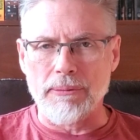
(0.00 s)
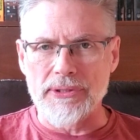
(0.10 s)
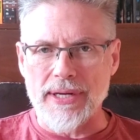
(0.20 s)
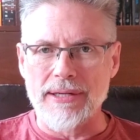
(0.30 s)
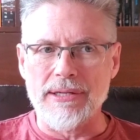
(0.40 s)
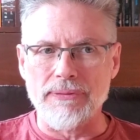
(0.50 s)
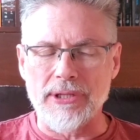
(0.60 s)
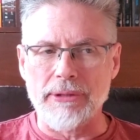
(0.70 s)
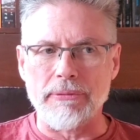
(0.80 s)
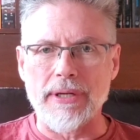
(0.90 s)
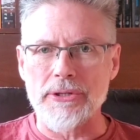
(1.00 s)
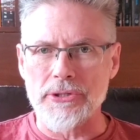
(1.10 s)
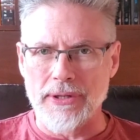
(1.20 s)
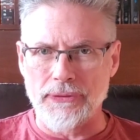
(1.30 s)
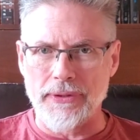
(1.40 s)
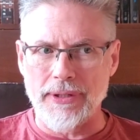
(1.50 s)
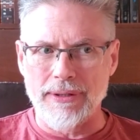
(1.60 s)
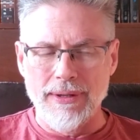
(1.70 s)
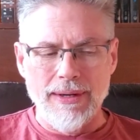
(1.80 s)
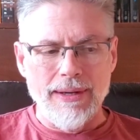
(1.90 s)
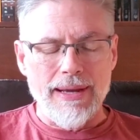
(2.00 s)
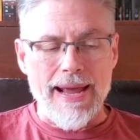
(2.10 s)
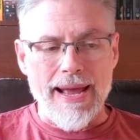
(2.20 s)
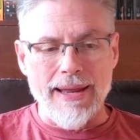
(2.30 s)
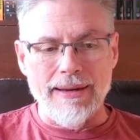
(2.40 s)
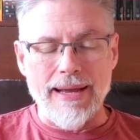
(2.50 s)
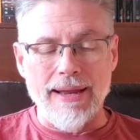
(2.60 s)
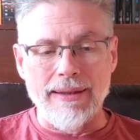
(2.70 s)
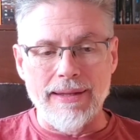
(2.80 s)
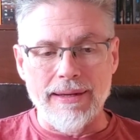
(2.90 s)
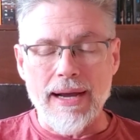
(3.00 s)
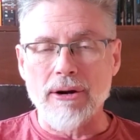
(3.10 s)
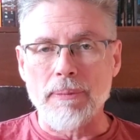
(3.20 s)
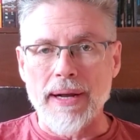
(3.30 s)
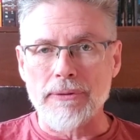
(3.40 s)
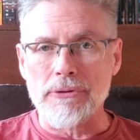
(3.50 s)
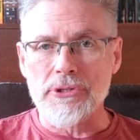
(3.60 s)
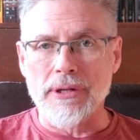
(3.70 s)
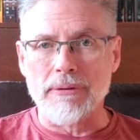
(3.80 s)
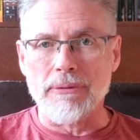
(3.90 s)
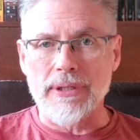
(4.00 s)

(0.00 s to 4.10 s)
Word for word: to be scientifically reductionistic and and the chiropractors that